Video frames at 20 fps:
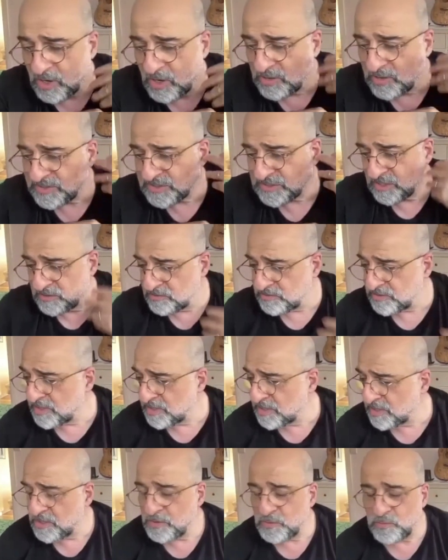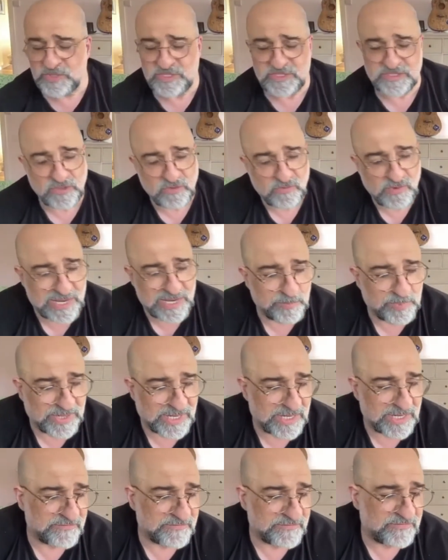Oslo, which is a great
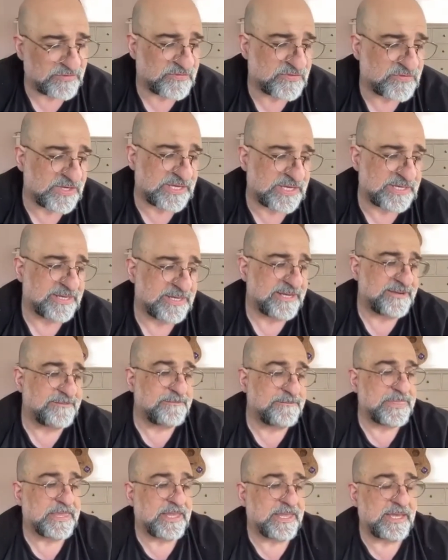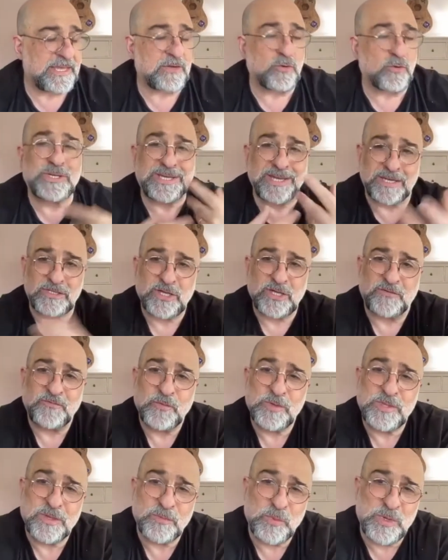play if you've seen, it all kicked
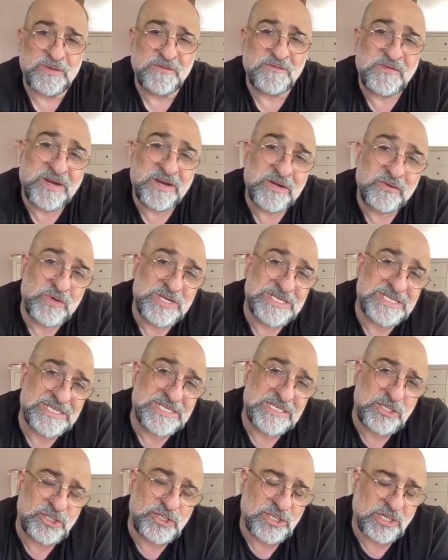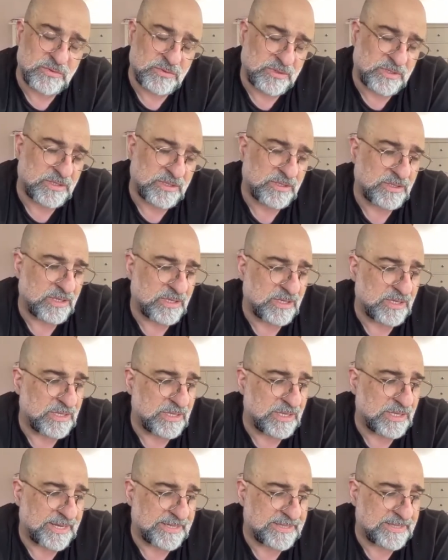off with a very risky joke
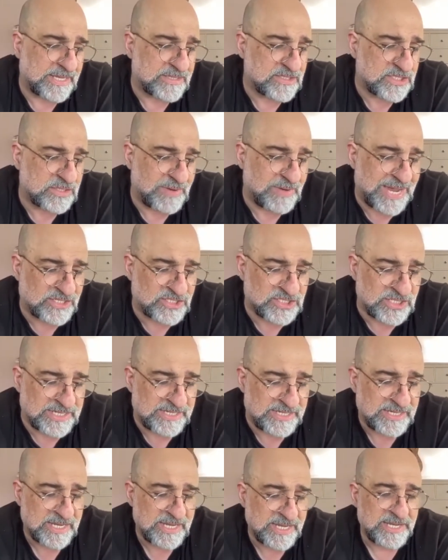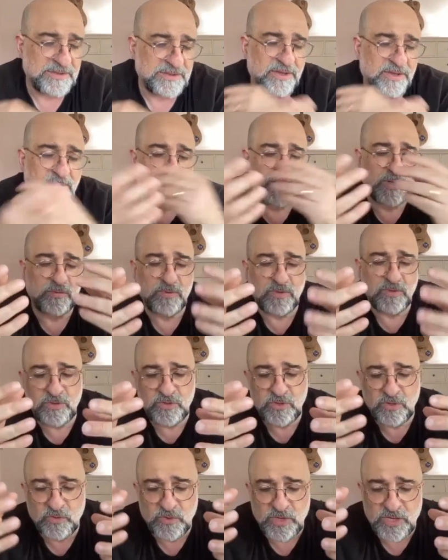like that. So actually,
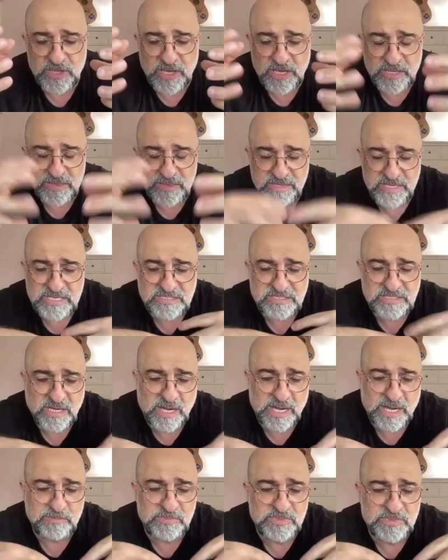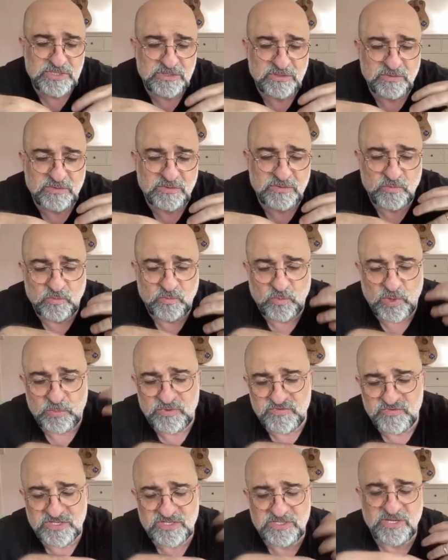in these times where
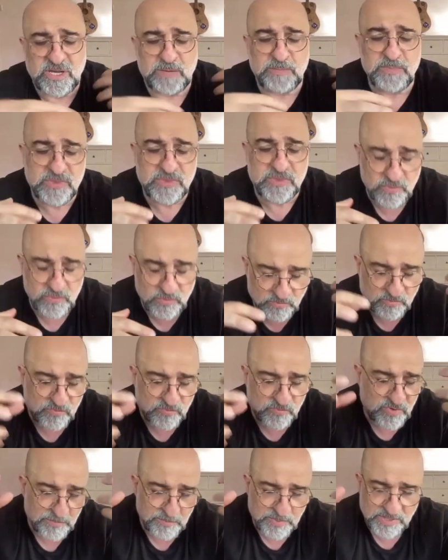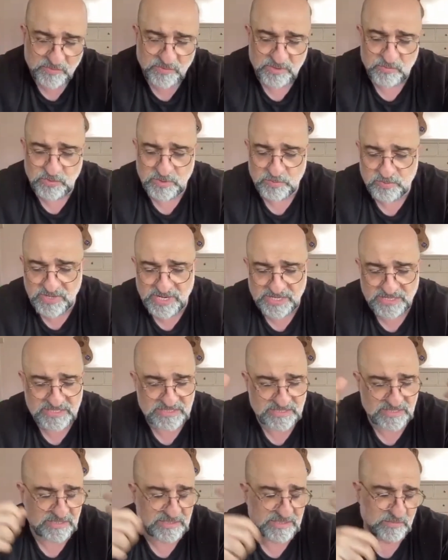we've just come through a great period with
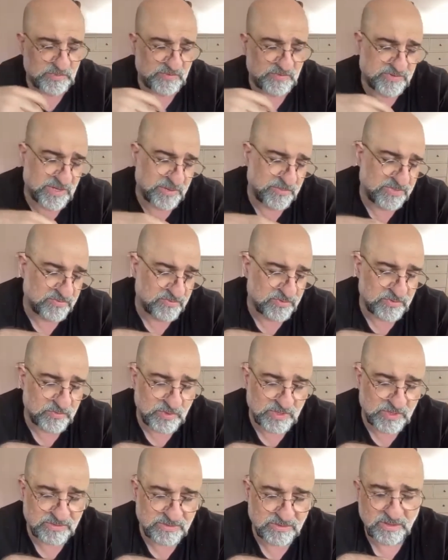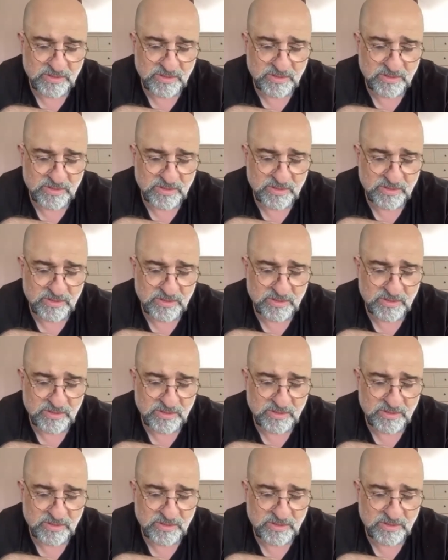Brexit, and we've come through with,